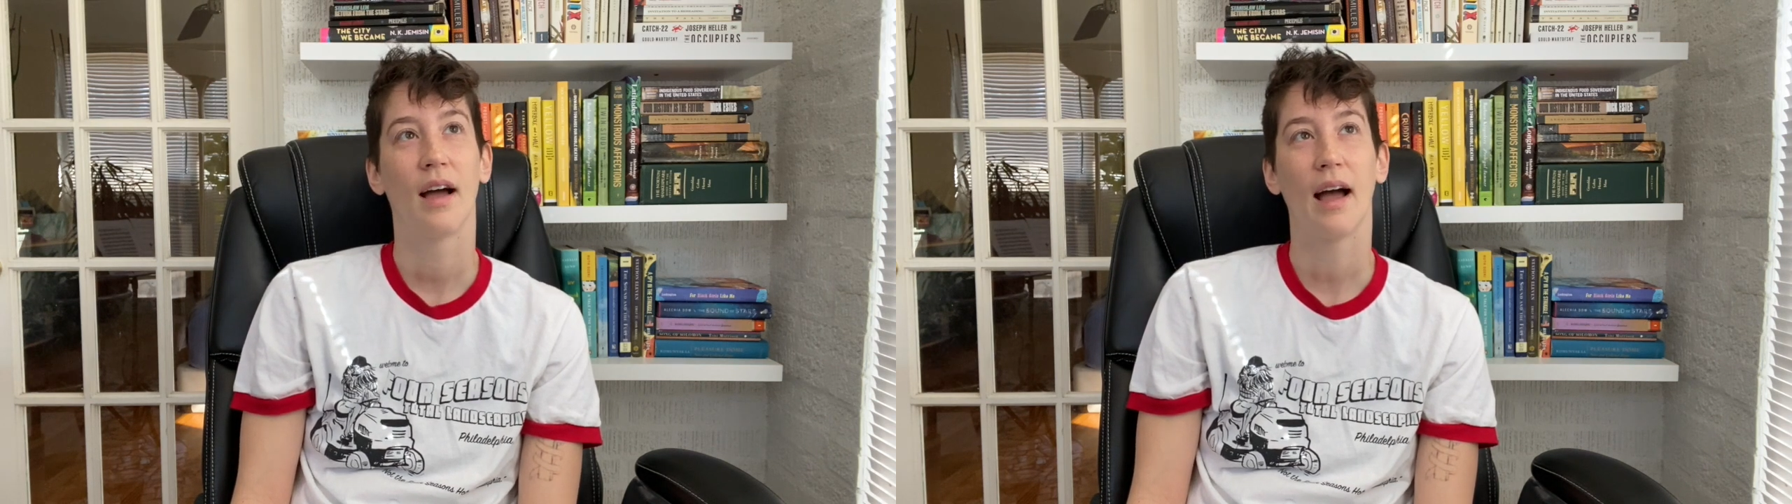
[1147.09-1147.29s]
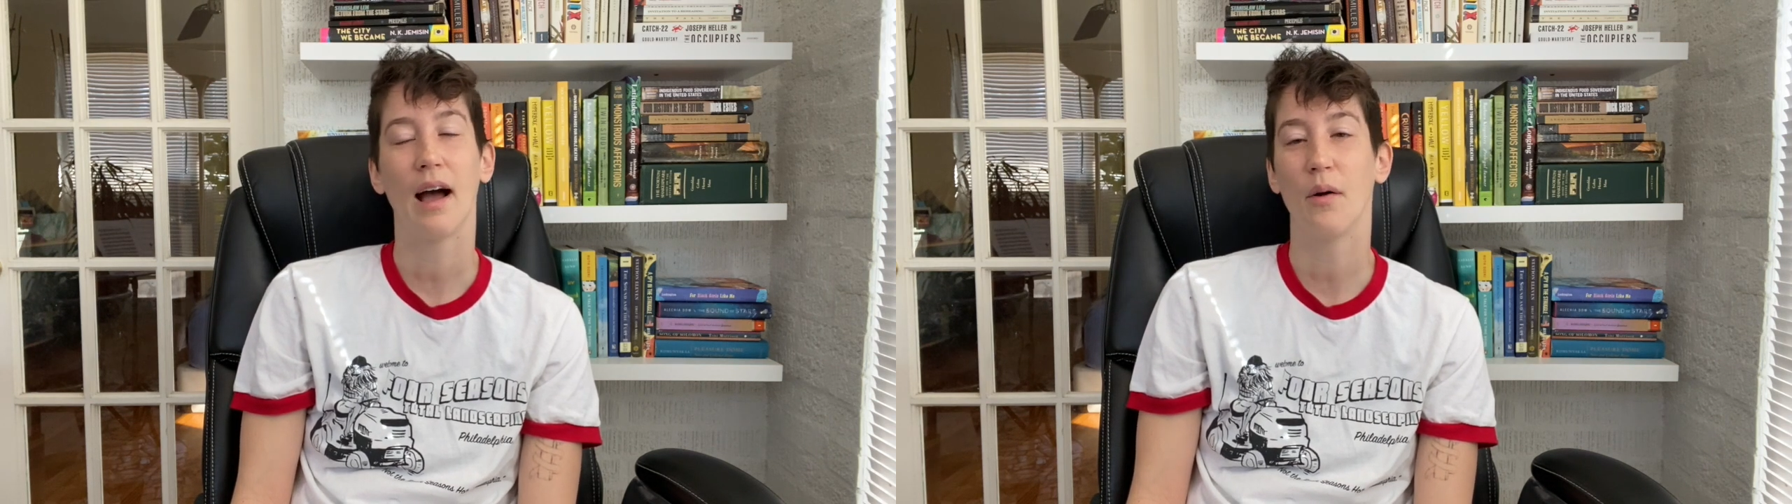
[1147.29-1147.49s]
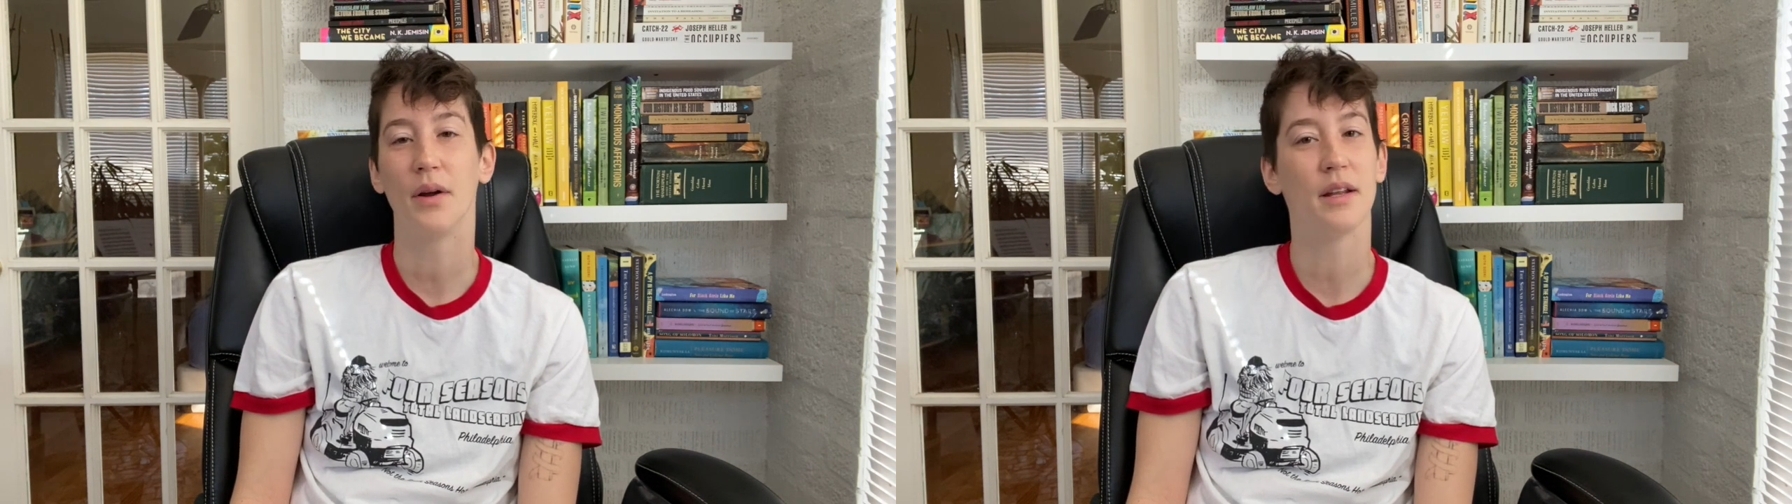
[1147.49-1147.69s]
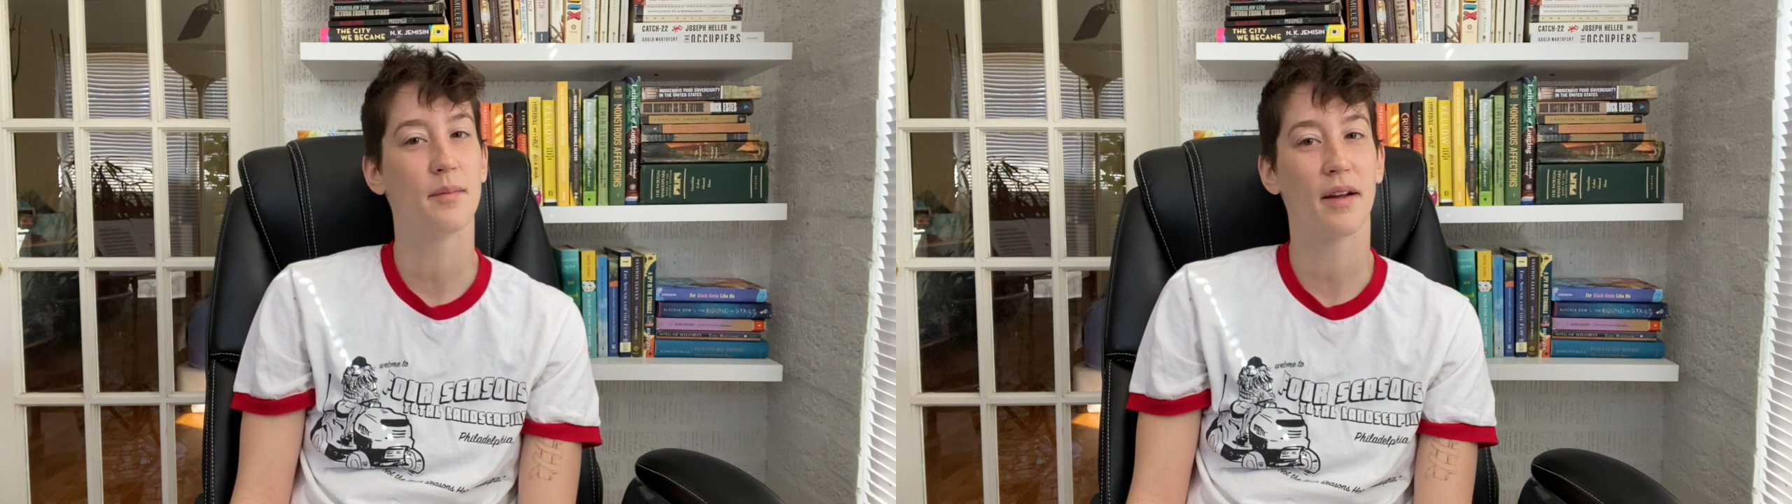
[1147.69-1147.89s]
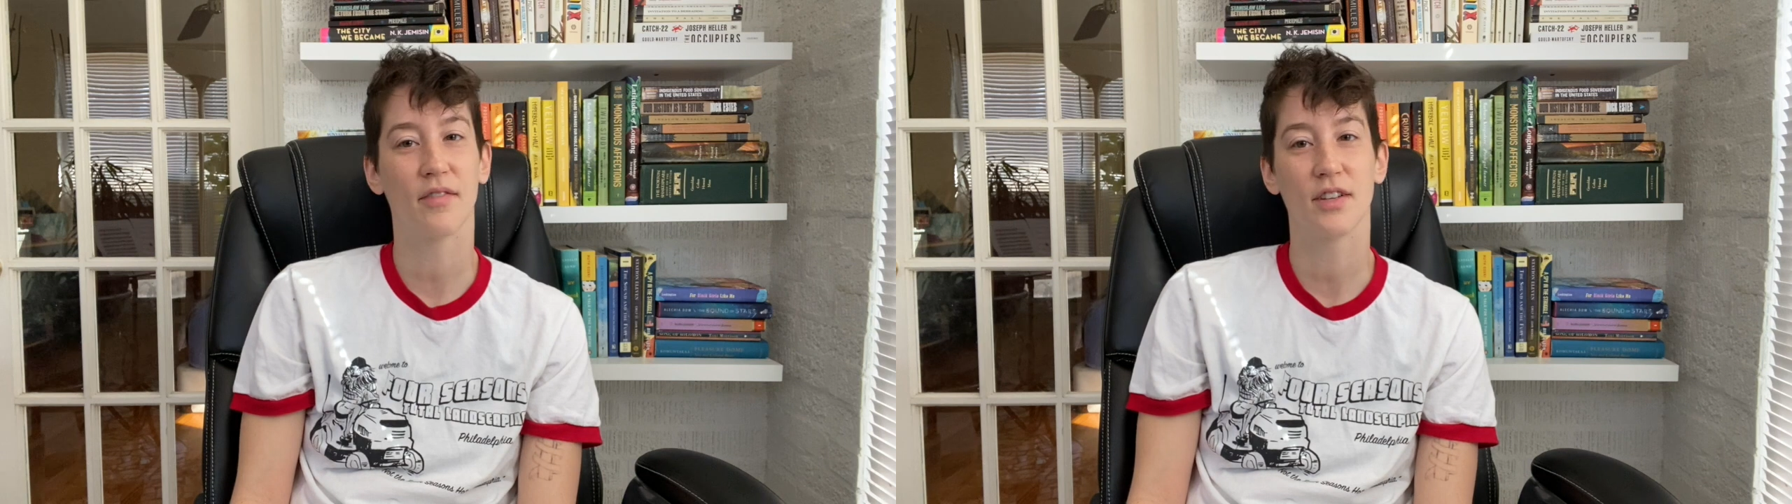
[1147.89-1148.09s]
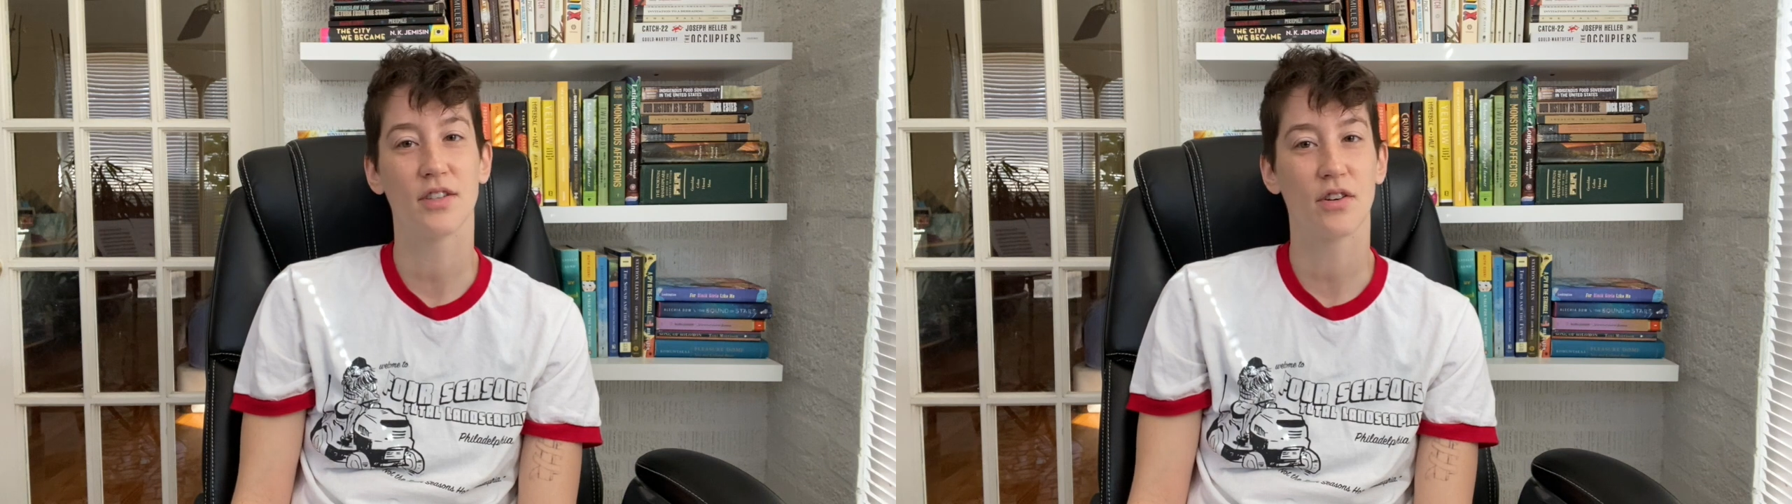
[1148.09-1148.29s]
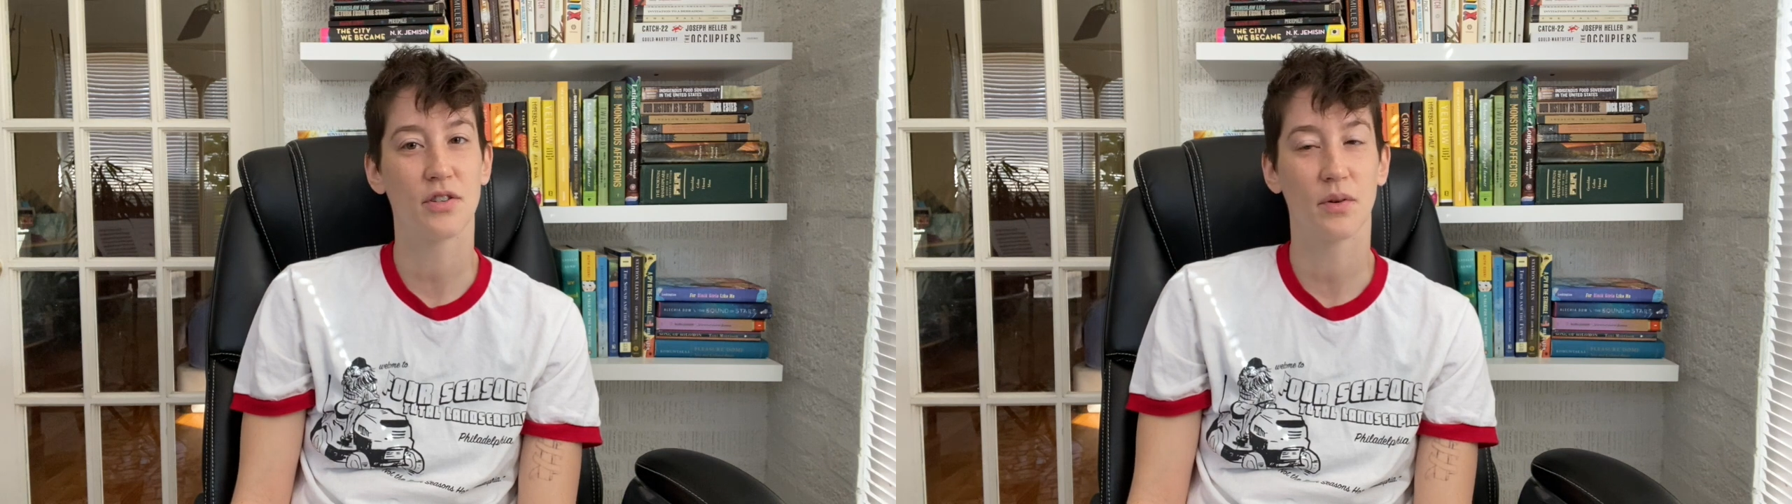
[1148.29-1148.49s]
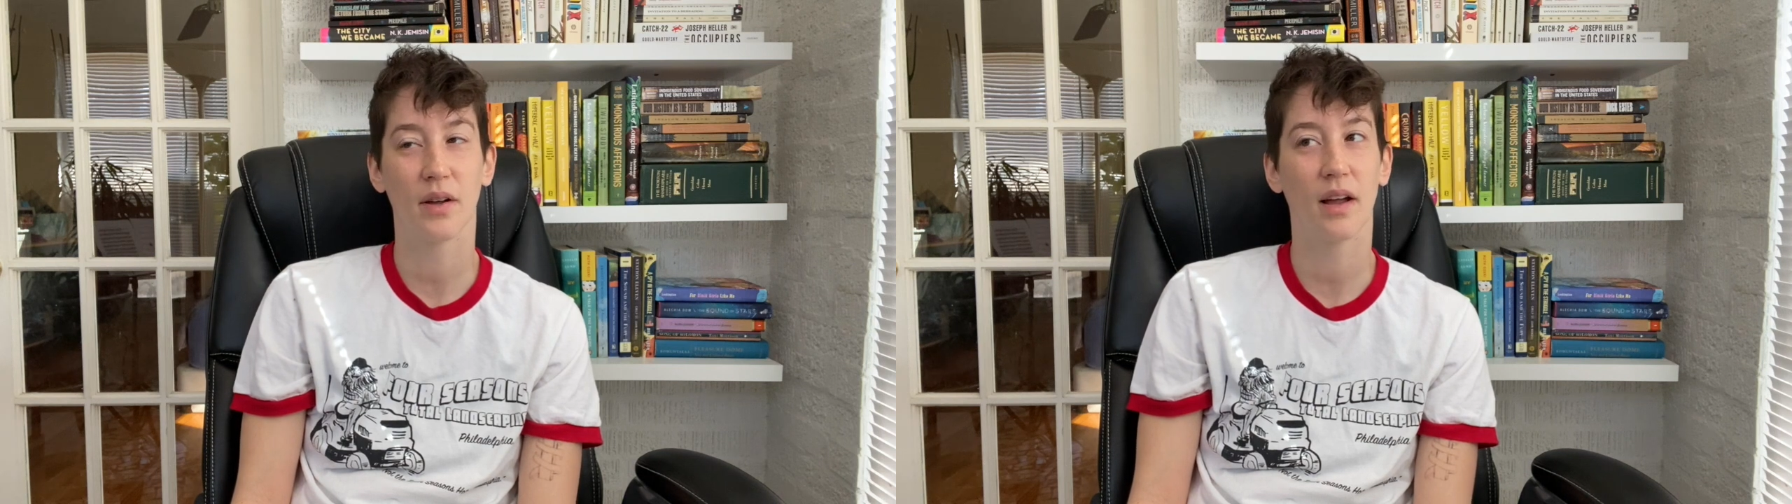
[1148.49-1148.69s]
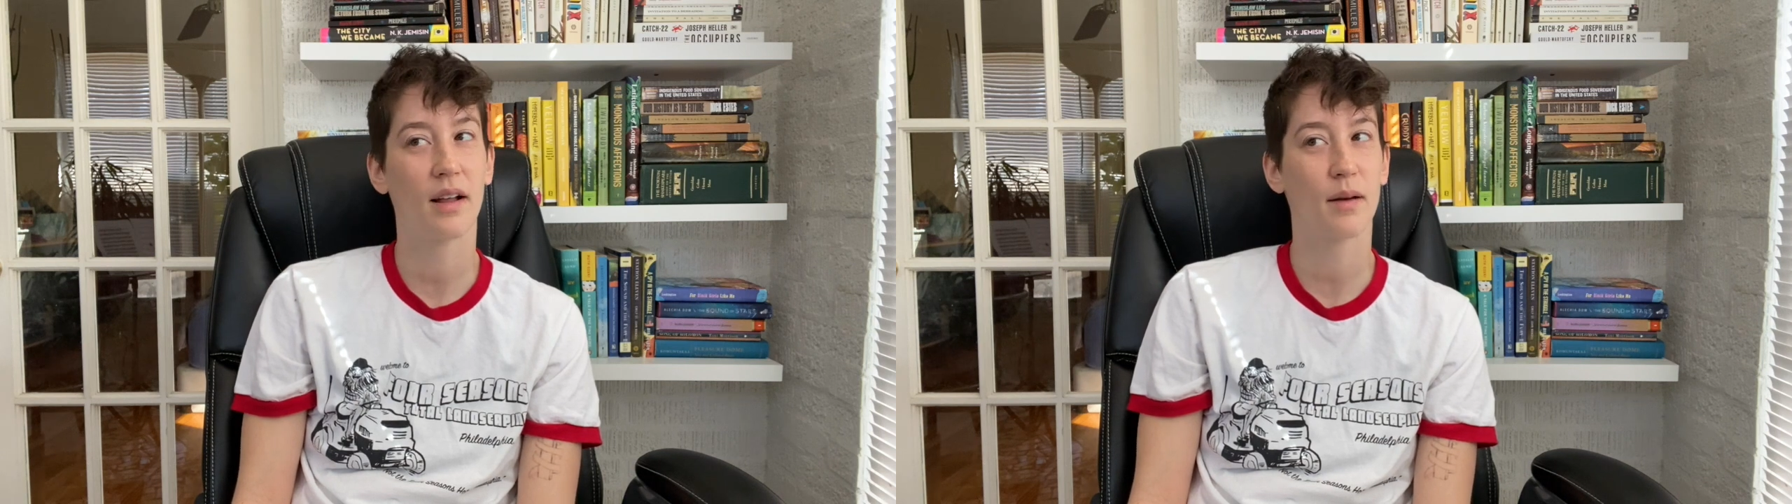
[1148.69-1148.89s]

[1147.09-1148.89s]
how any of my friends are doing.